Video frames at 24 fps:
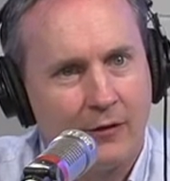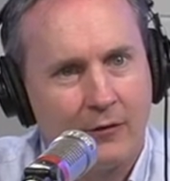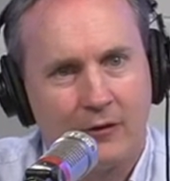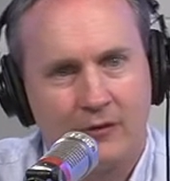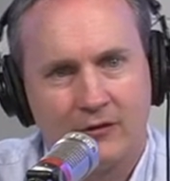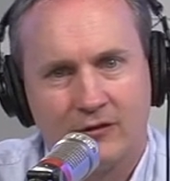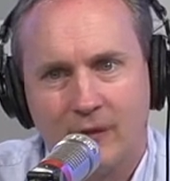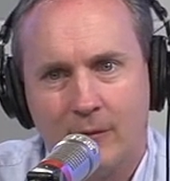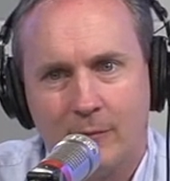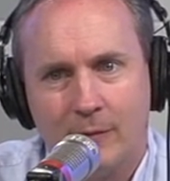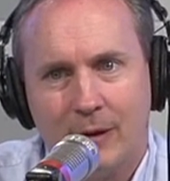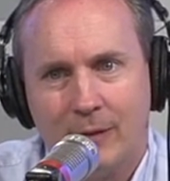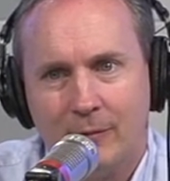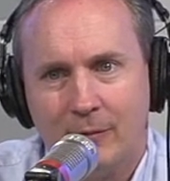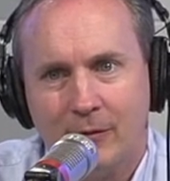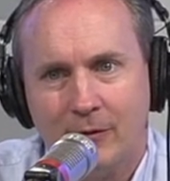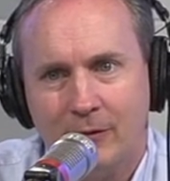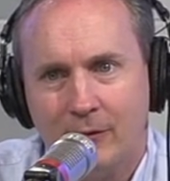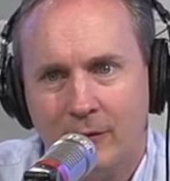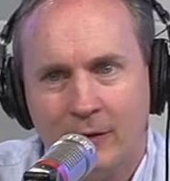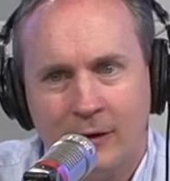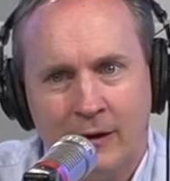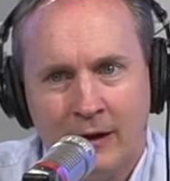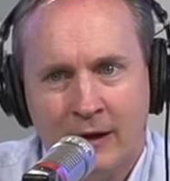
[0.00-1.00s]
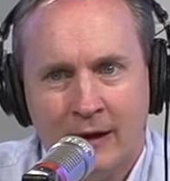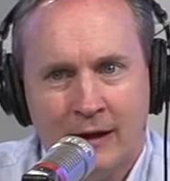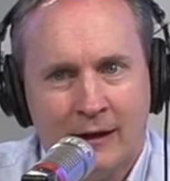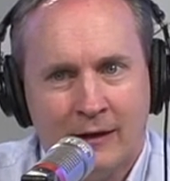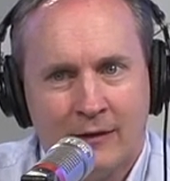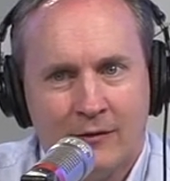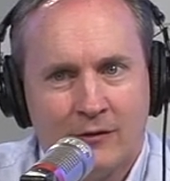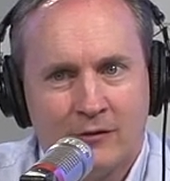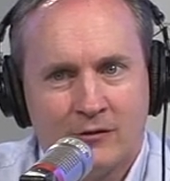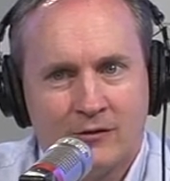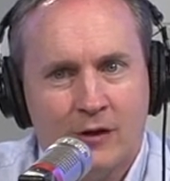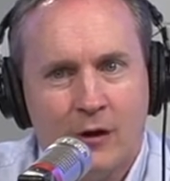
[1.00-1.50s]
There are some people who,
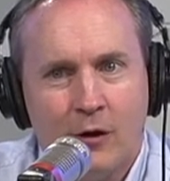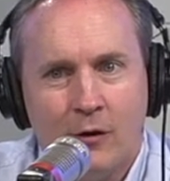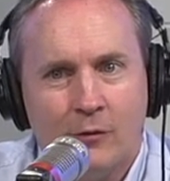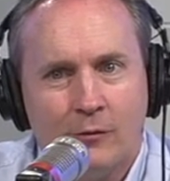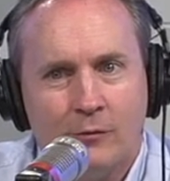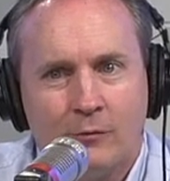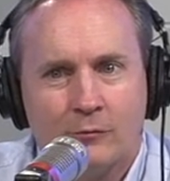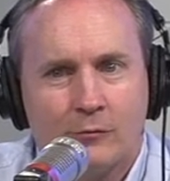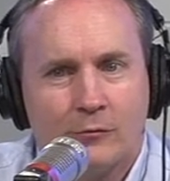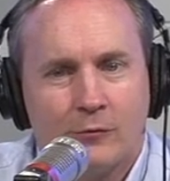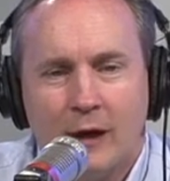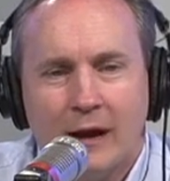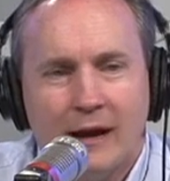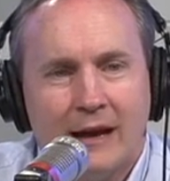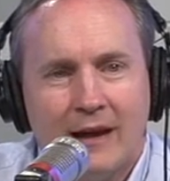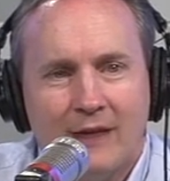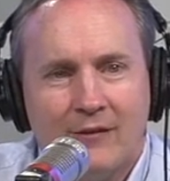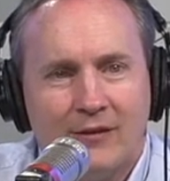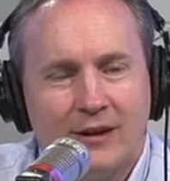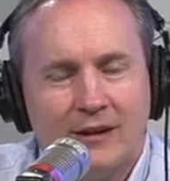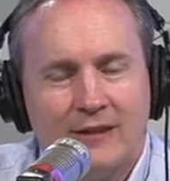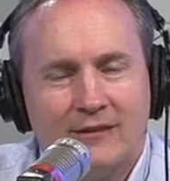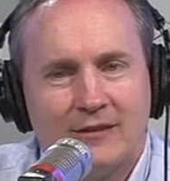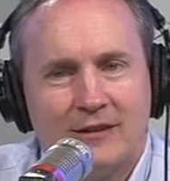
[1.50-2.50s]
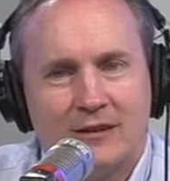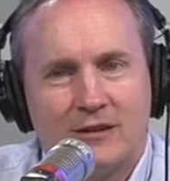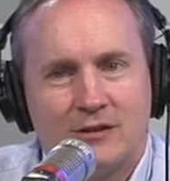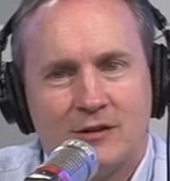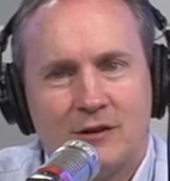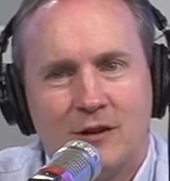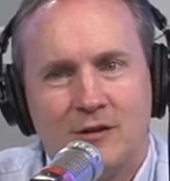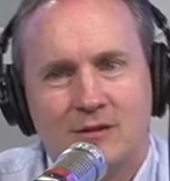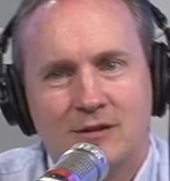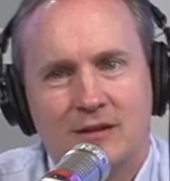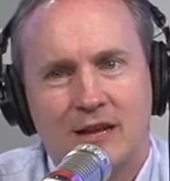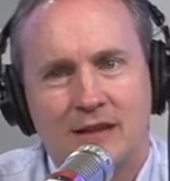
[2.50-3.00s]
there's no great evidence that
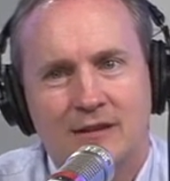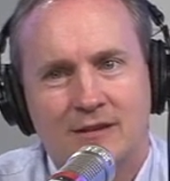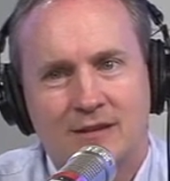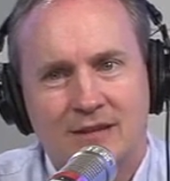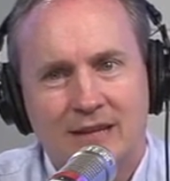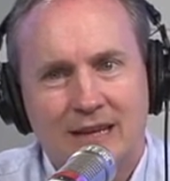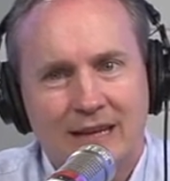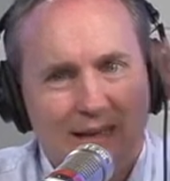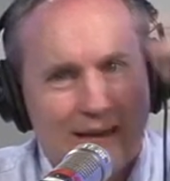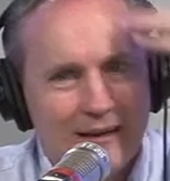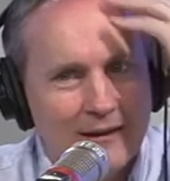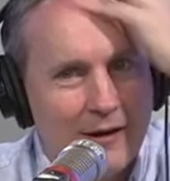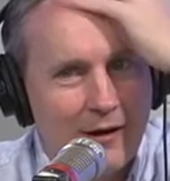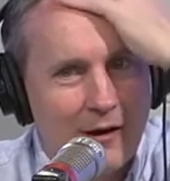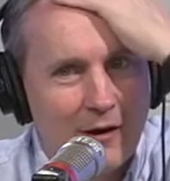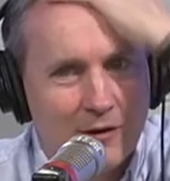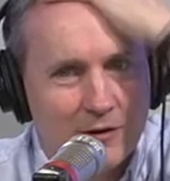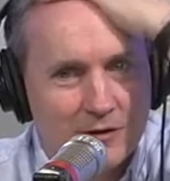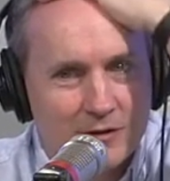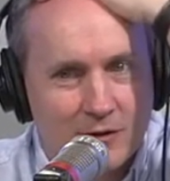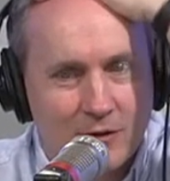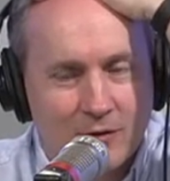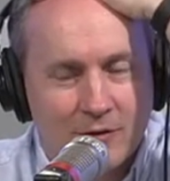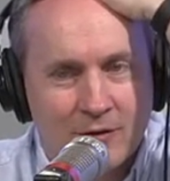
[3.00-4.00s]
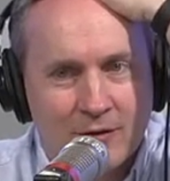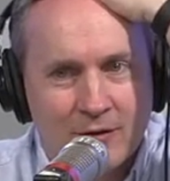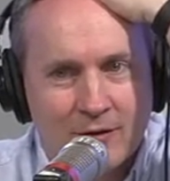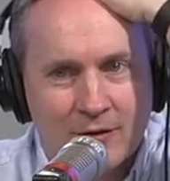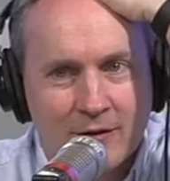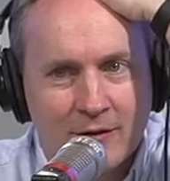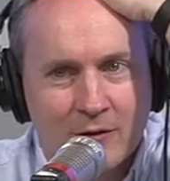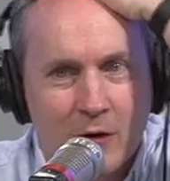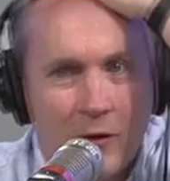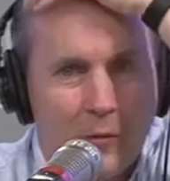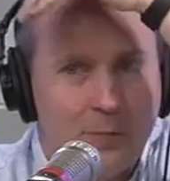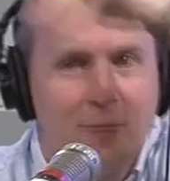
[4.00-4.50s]
shows that C E Os or
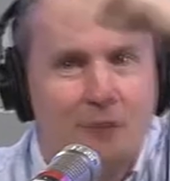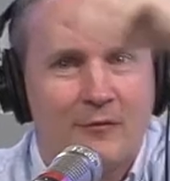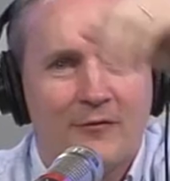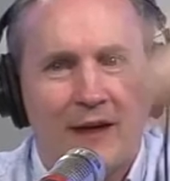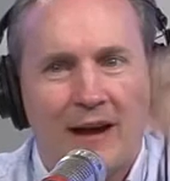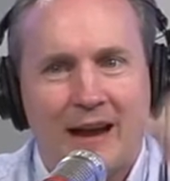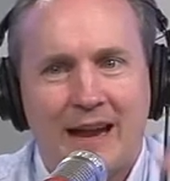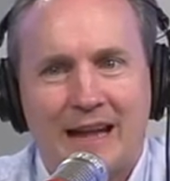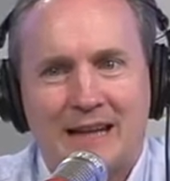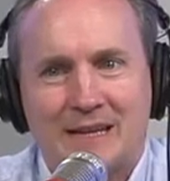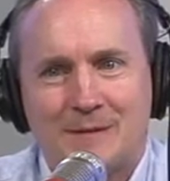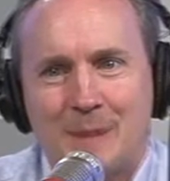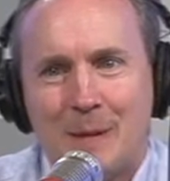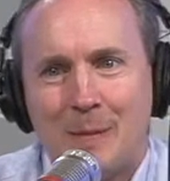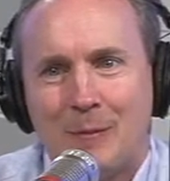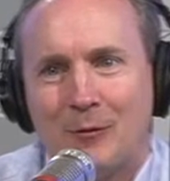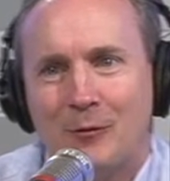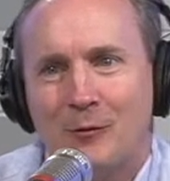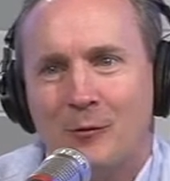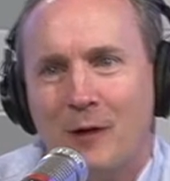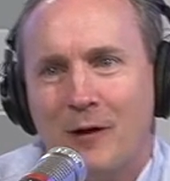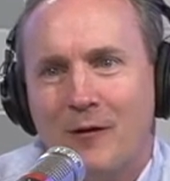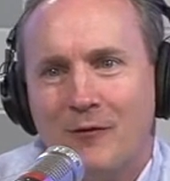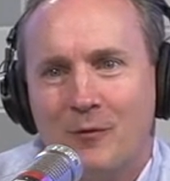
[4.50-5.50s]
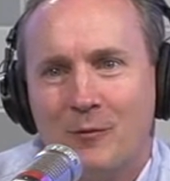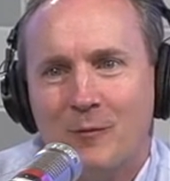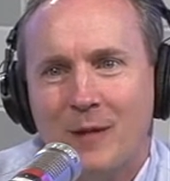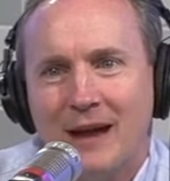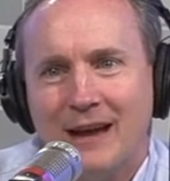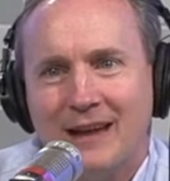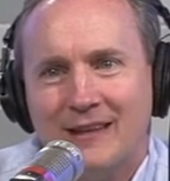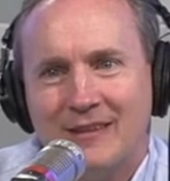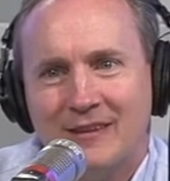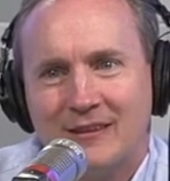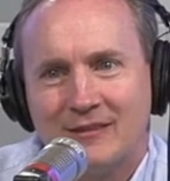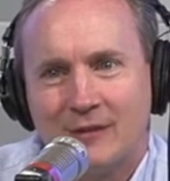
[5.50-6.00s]
the corporate finance people, whoever are
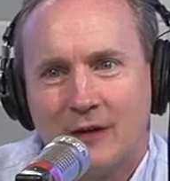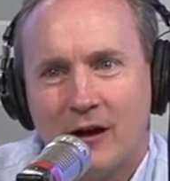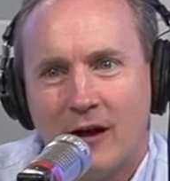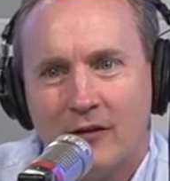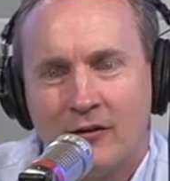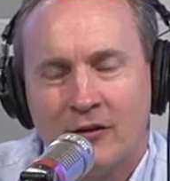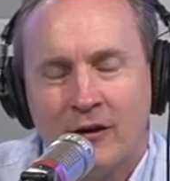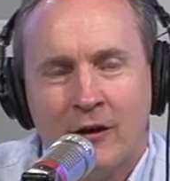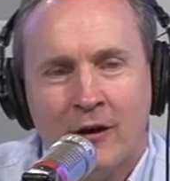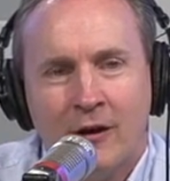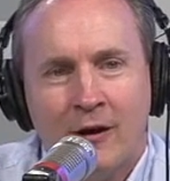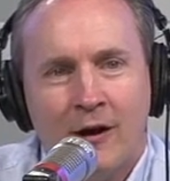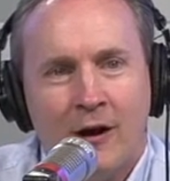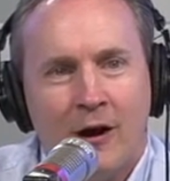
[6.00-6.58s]
making these calls,